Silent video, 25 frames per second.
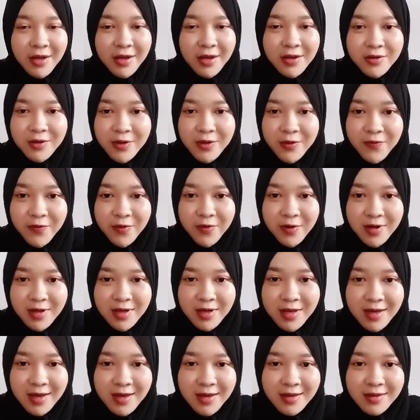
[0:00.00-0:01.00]
Don't
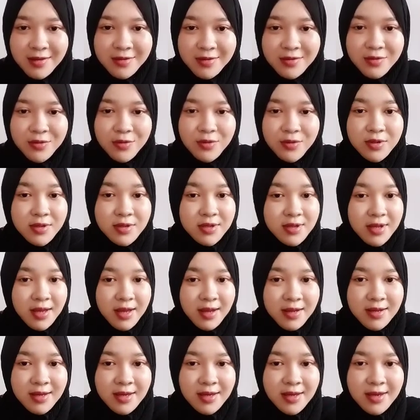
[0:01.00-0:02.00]
forget to
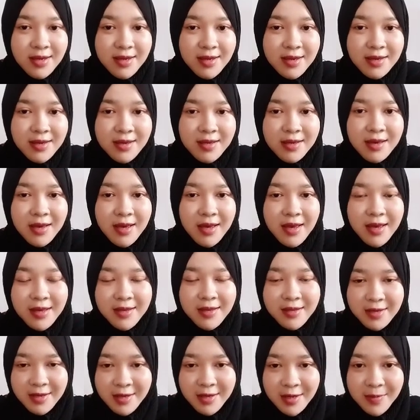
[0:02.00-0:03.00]
study
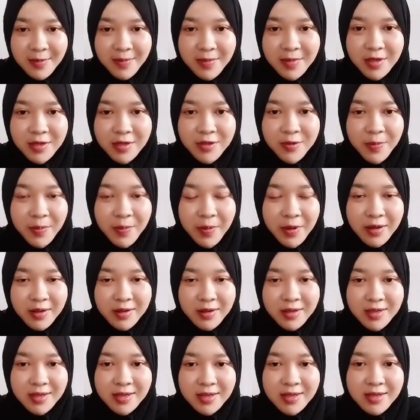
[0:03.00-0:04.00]
and keep the
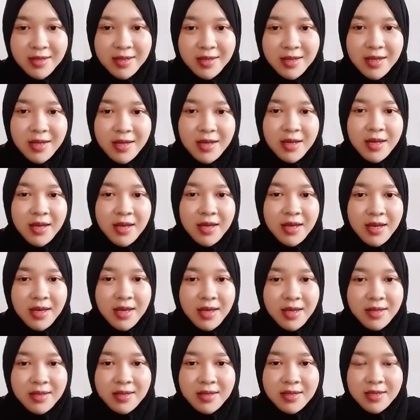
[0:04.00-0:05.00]
spirit
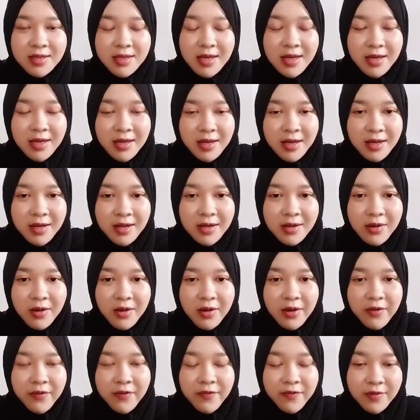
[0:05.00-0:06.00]
and take care
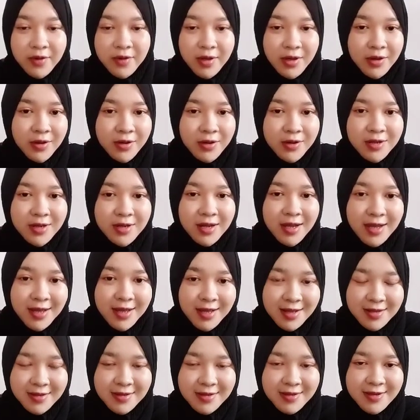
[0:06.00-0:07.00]
of your
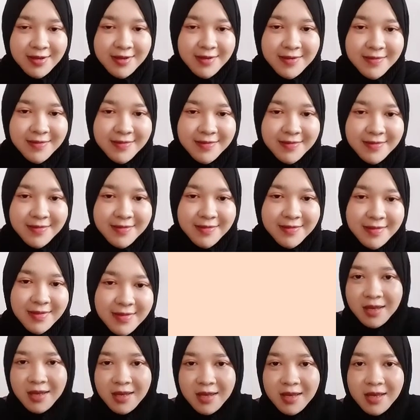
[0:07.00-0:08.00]
health.
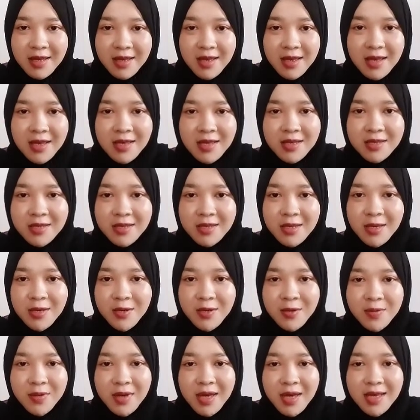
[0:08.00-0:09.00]
See
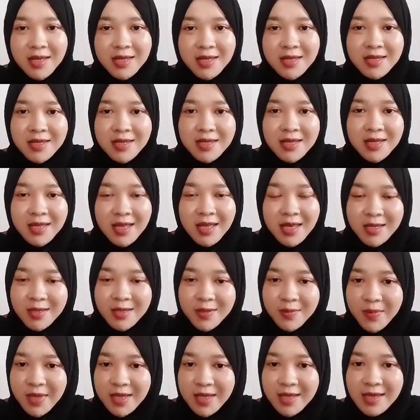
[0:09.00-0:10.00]
you at the
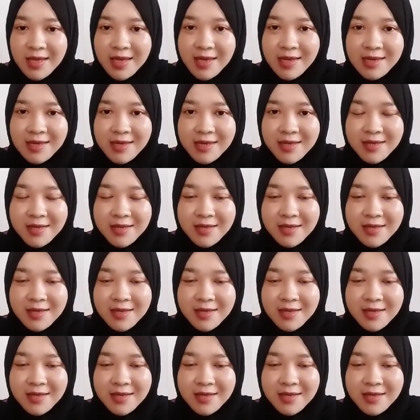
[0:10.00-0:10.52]
next meeting.